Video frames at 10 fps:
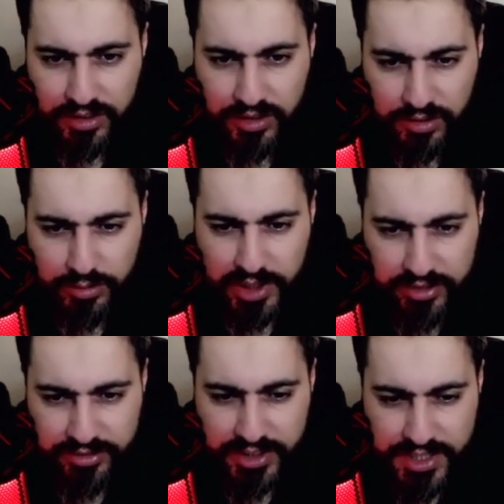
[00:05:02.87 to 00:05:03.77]
Oh
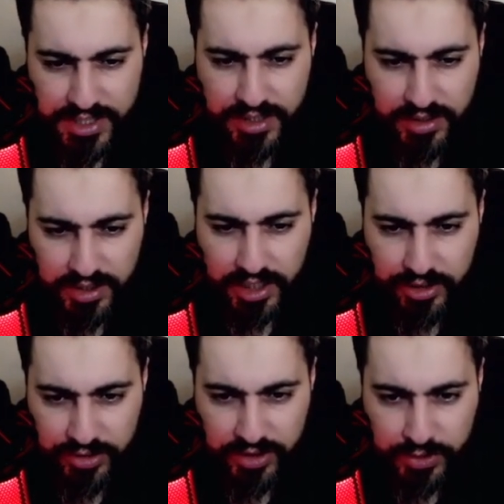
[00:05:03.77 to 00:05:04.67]
my, Virizion, I
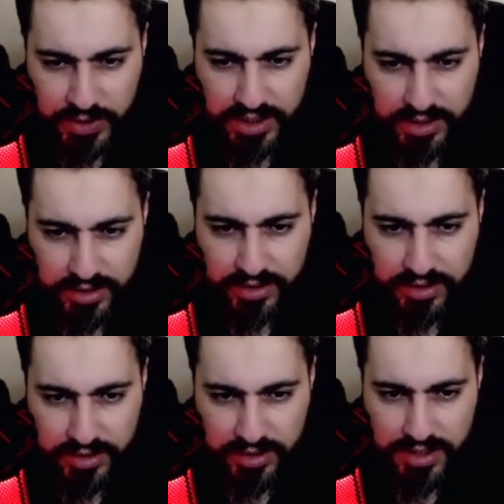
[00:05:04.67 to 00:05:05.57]
don't think we need
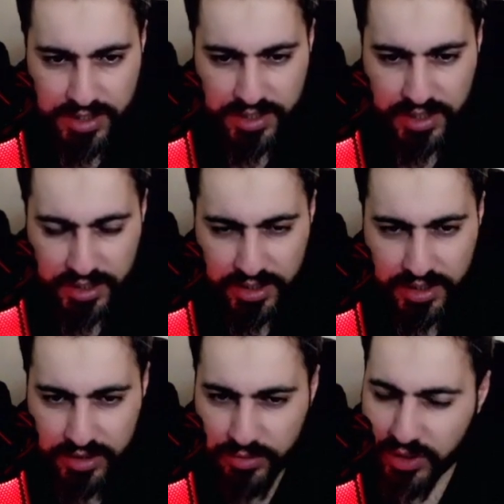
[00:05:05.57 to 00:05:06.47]
to stay
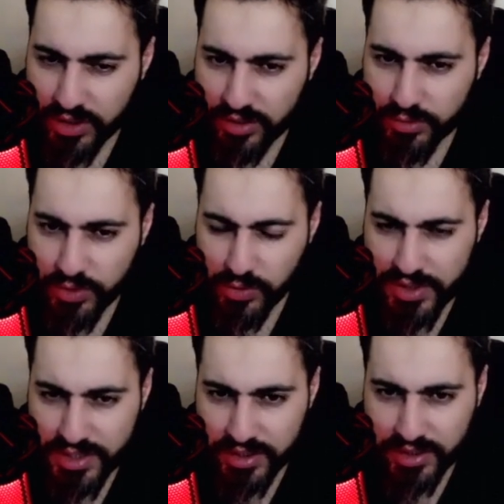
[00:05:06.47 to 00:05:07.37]
in. Well, what
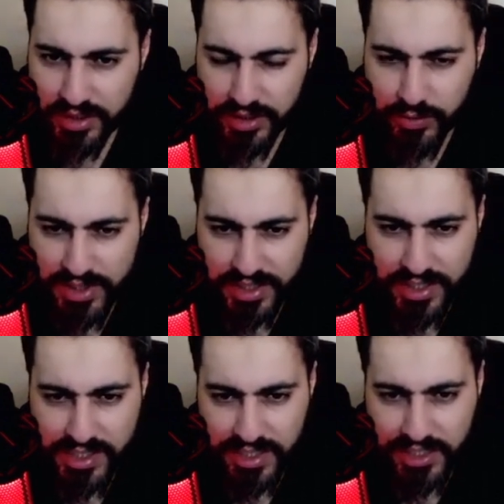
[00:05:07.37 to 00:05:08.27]
was the lead? The lead was
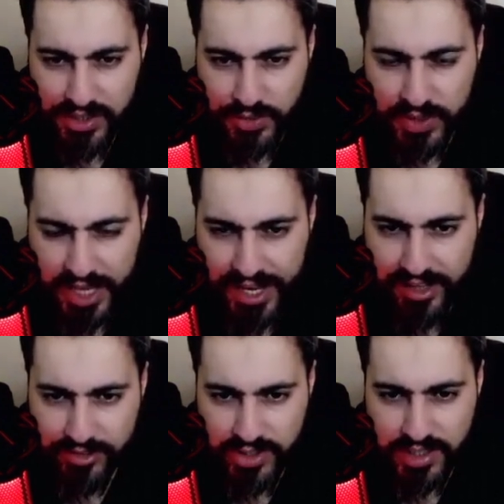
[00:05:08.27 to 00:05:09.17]
A slash, so we
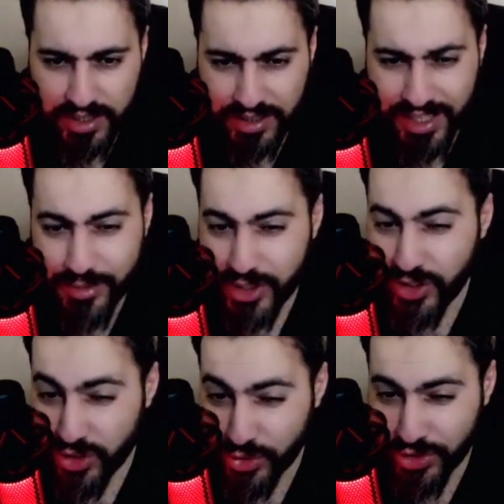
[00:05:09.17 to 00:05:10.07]
have to stay in. I mean,
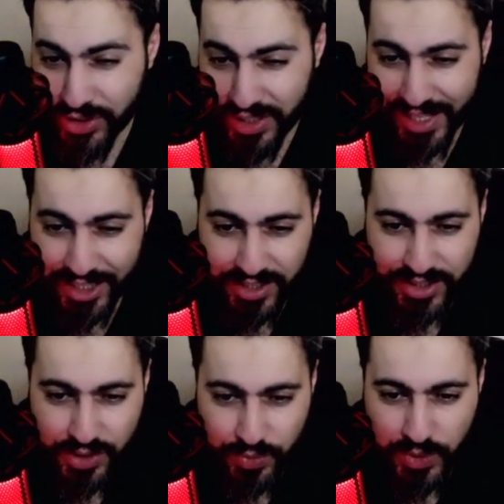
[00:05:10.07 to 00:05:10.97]
you could
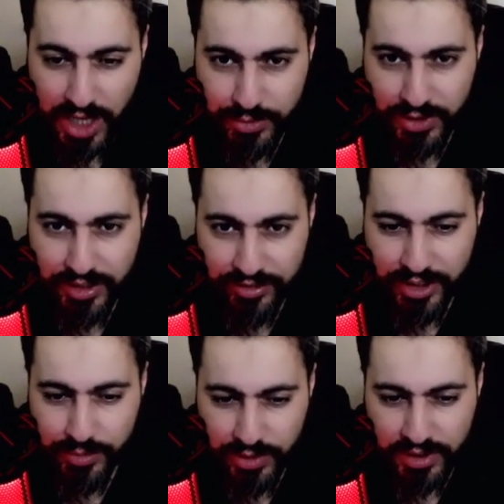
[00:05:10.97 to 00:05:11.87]
actually swap to
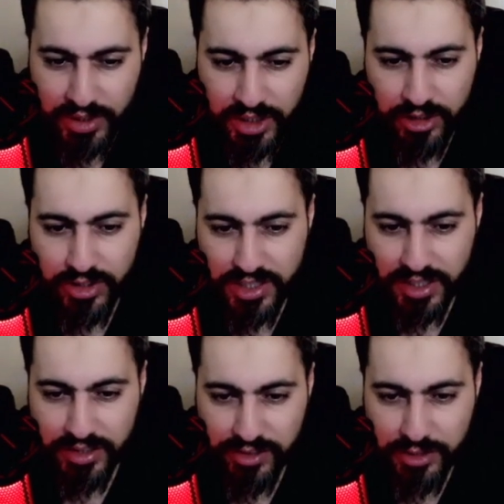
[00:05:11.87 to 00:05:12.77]
Clefable, because
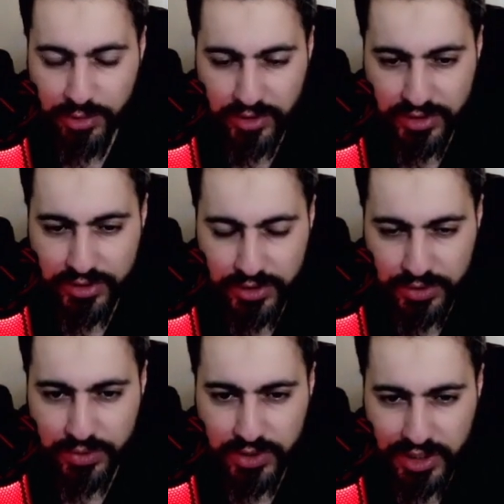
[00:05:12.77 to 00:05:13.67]
Clefable
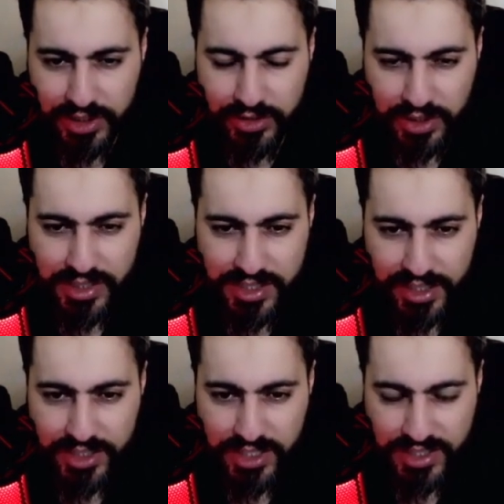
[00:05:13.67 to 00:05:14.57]
into A
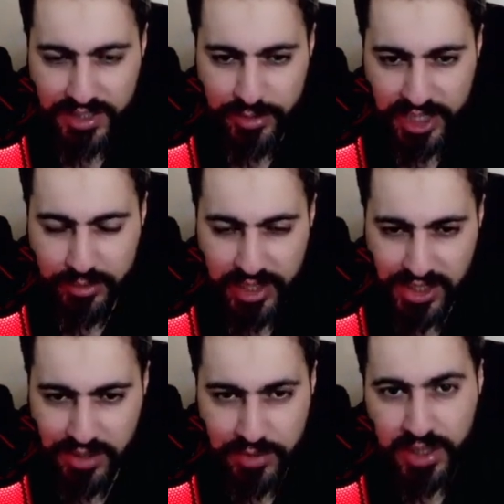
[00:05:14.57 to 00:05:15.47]
slash isn't a bad
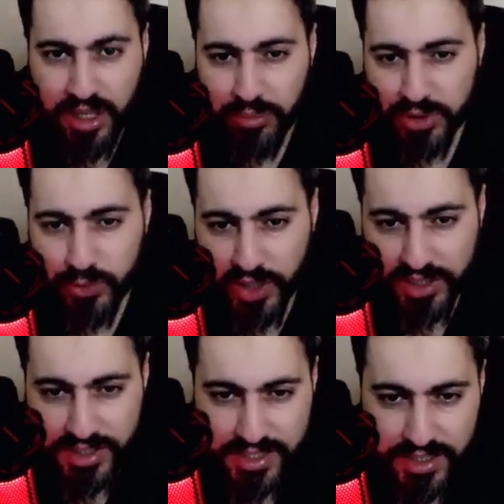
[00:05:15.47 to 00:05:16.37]
matchup. But why
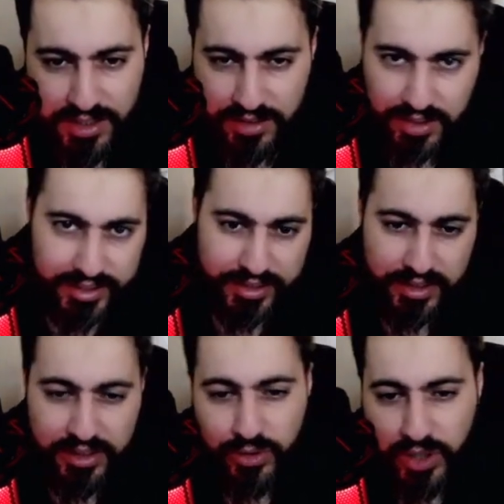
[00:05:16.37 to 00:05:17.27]
is King like
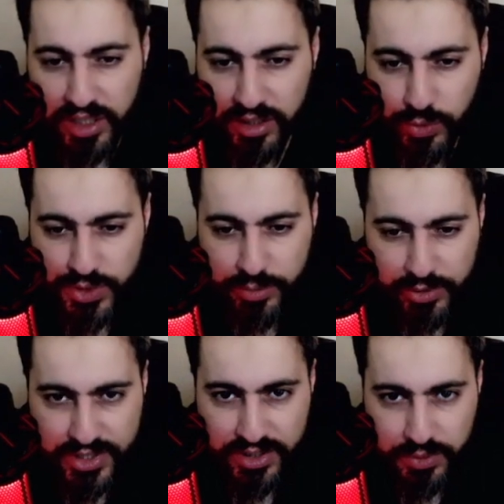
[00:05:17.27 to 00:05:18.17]
an
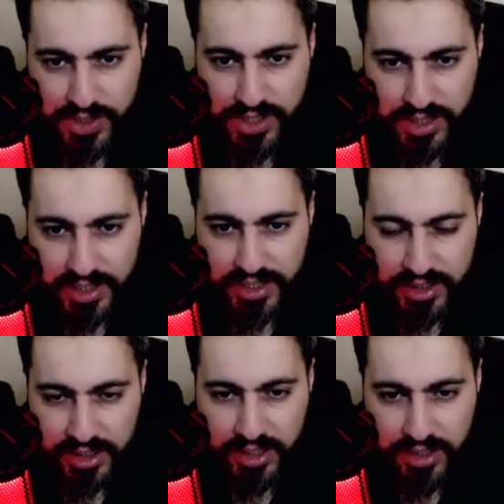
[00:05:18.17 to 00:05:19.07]
unlosable situation,
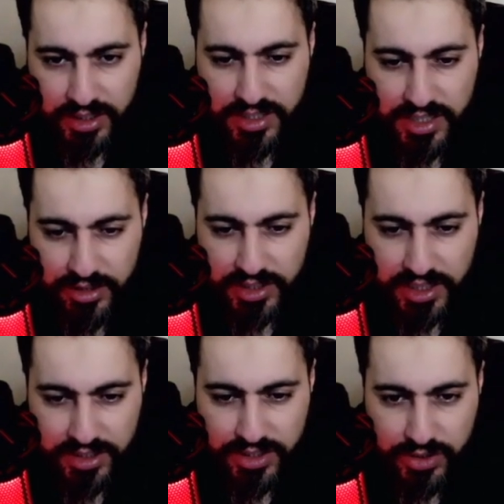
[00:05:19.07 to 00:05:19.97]
right? Because now he
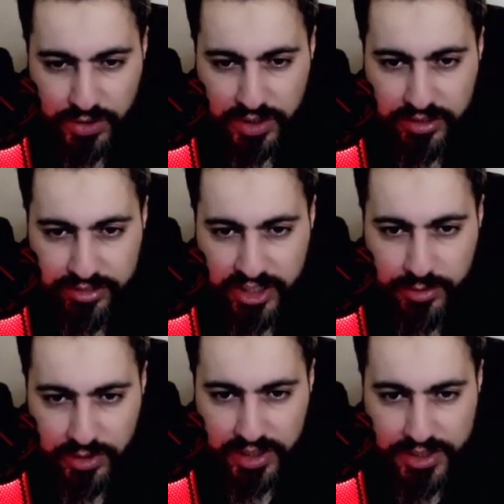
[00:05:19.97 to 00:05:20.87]
can just go
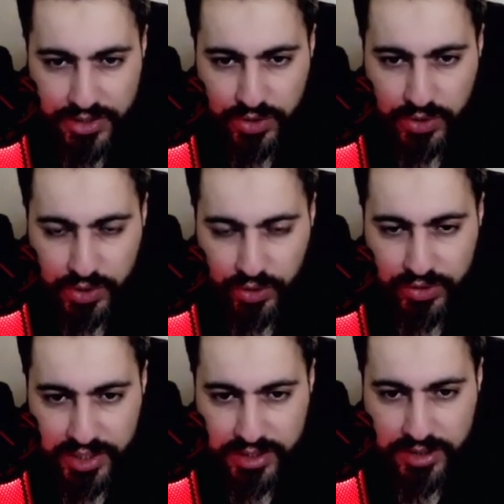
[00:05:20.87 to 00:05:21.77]
Clefable and soak all
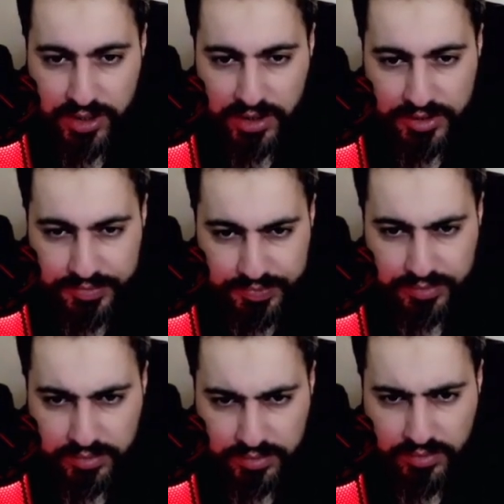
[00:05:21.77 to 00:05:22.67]
the energy,
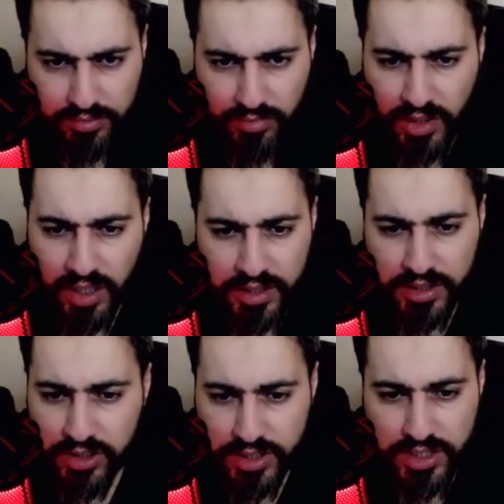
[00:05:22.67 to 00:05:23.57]
and
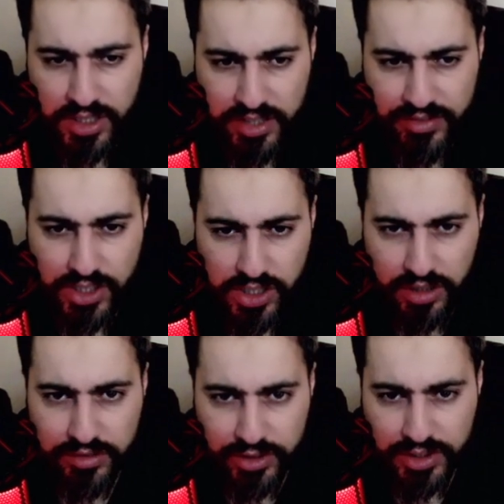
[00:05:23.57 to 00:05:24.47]
then just save the
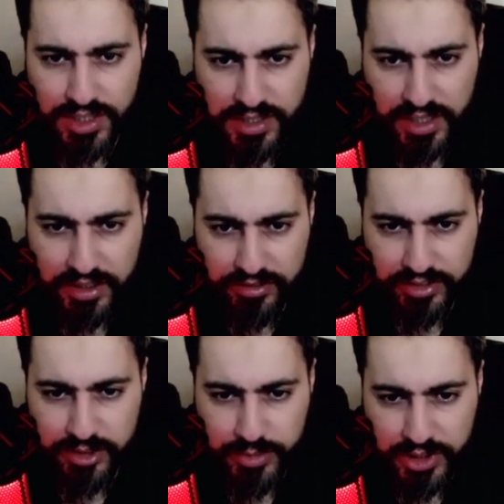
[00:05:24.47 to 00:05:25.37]
shield for his
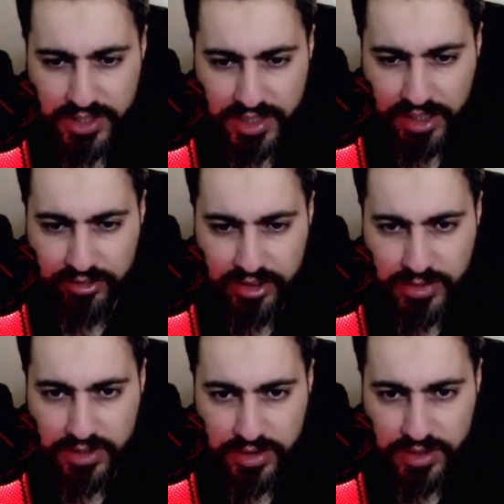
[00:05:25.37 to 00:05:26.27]
Talonflame, because
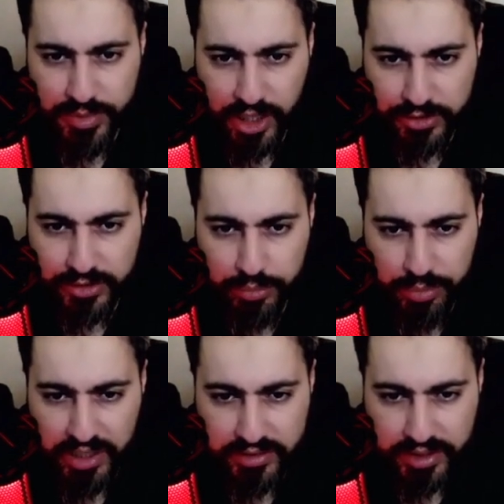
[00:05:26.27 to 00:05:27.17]
Talonflame is about to
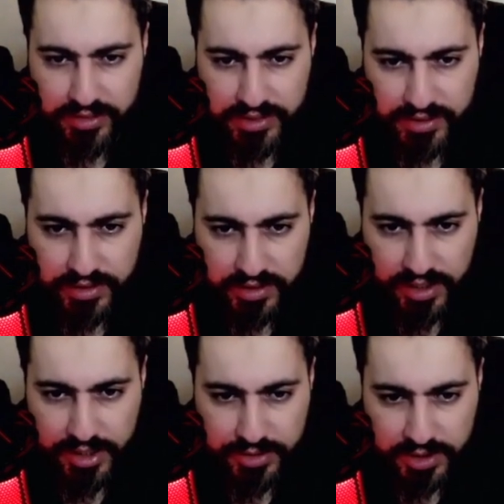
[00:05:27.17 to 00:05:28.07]
melt everything
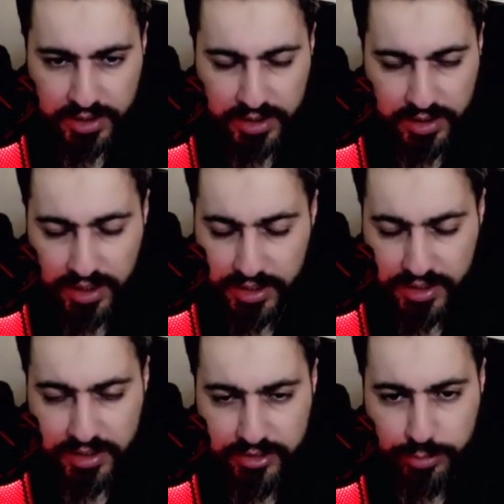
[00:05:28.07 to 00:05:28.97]
down.
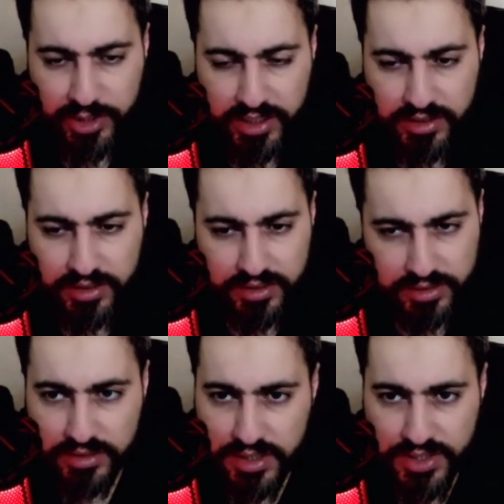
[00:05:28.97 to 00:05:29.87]
Another Leaf Blade
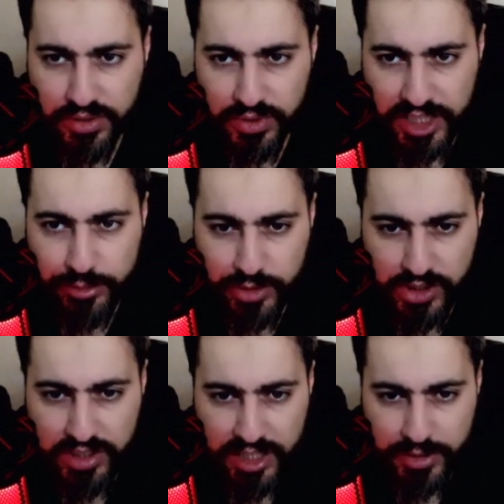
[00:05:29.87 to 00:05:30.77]
doesn't do that
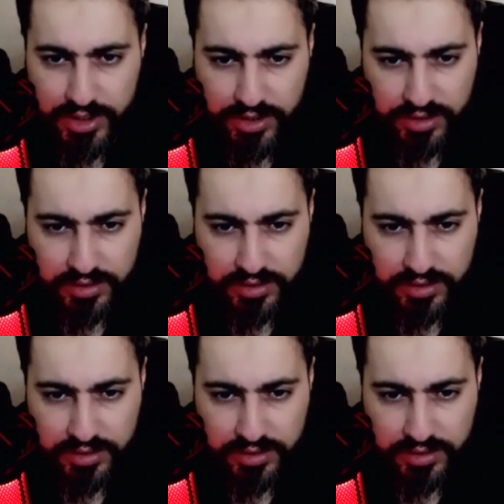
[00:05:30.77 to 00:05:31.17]
much damage.